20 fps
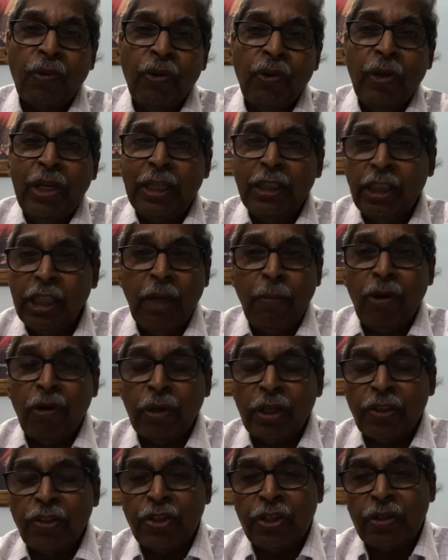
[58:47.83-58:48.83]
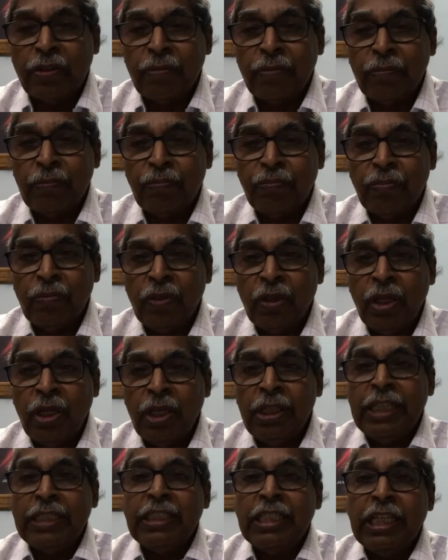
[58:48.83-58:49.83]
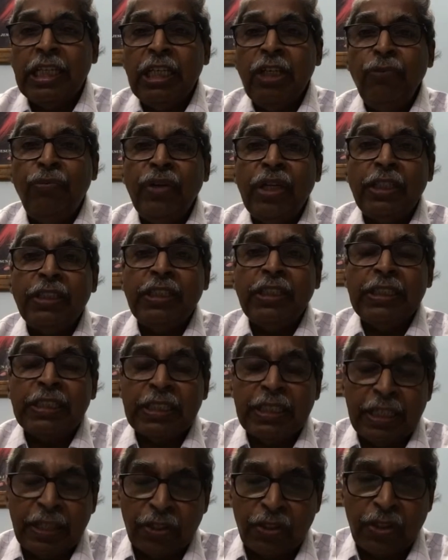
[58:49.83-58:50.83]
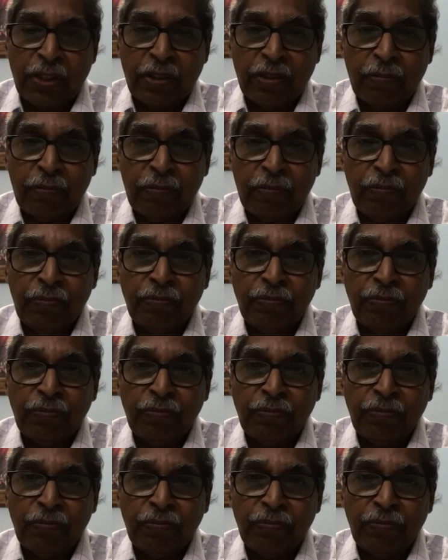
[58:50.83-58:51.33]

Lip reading: You can think about it. The significance is this: